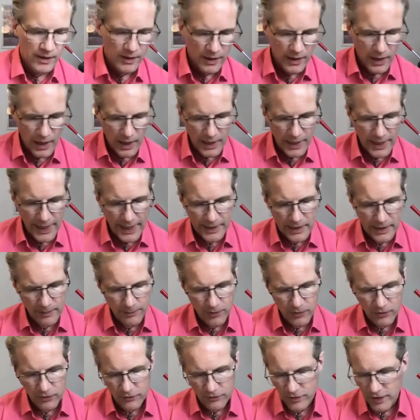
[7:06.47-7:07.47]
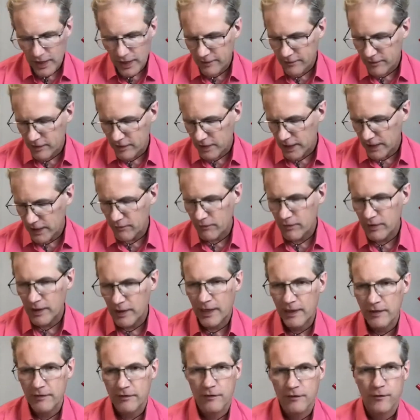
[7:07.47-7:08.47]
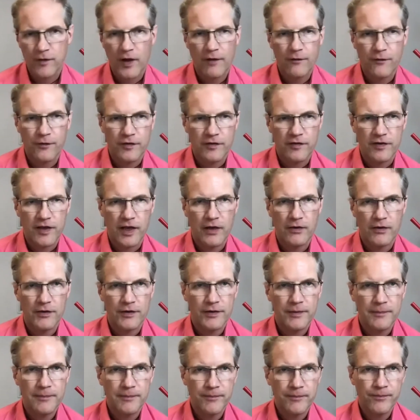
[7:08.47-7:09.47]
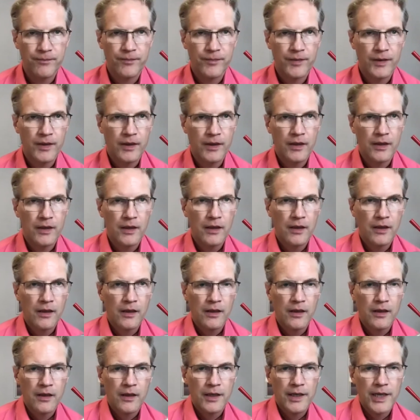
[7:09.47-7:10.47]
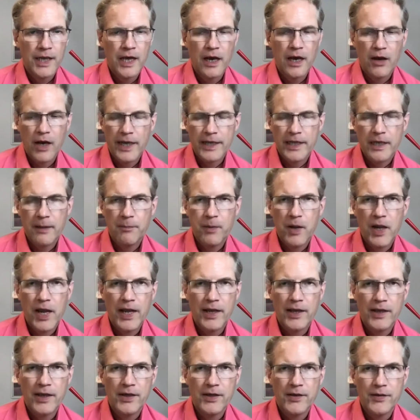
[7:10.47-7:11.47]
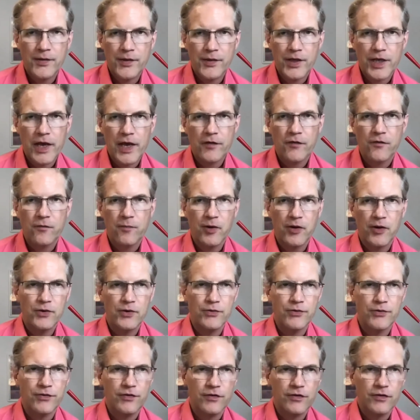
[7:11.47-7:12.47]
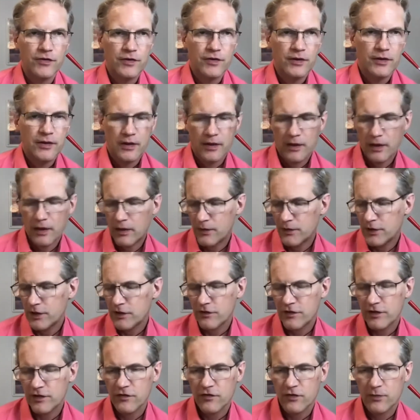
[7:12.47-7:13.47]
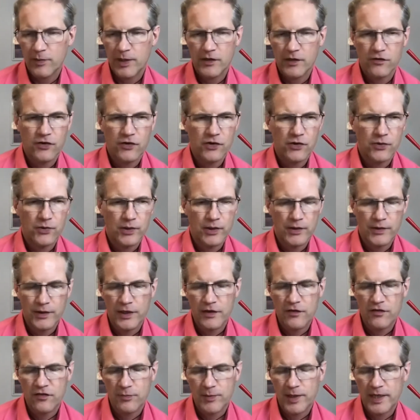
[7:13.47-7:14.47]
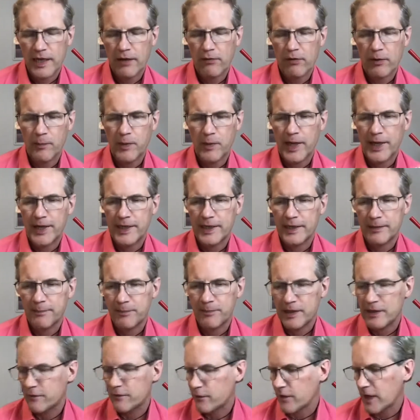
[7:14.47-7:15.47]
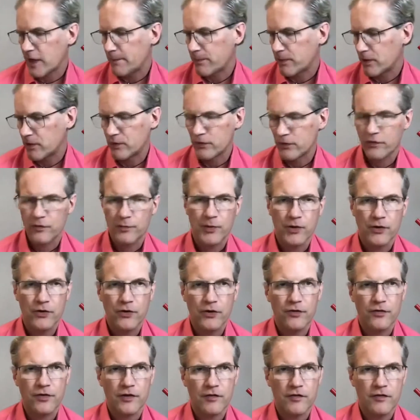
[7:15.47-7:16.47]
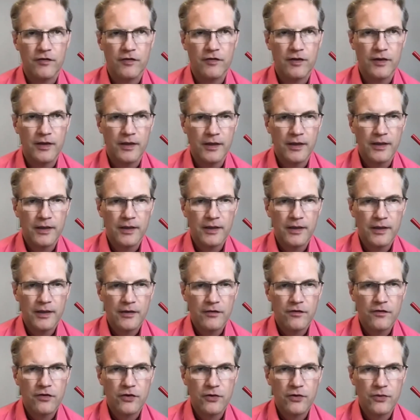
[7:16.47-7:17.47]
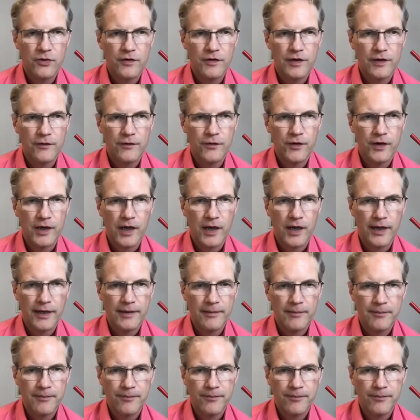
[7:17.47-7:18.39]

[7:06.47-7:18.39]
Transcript: I like it because it has a kind of a nice fluffy sound. Now I can play the F blues on this instrument too. On the instrument I will play it in B flat blues because it's tuned differently.